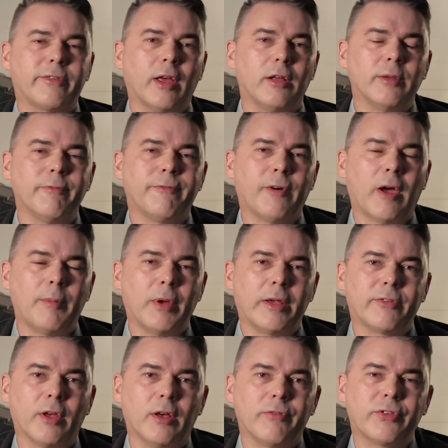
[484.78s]
seldom find
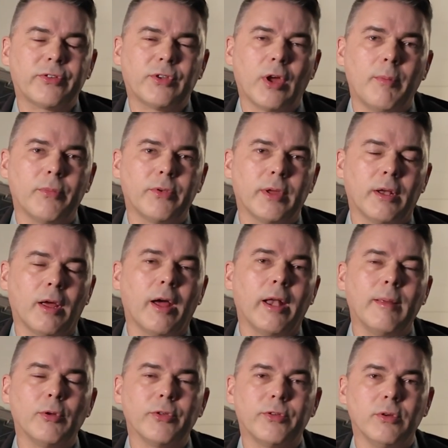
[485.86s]
myself stumped and
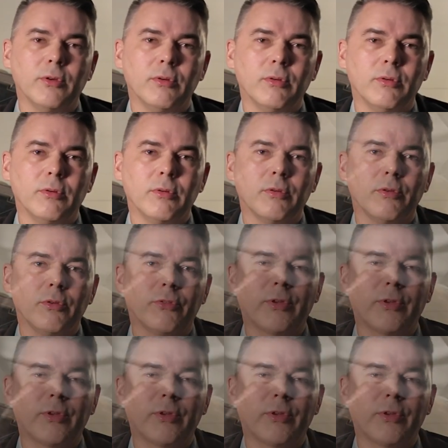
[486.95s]
unable to,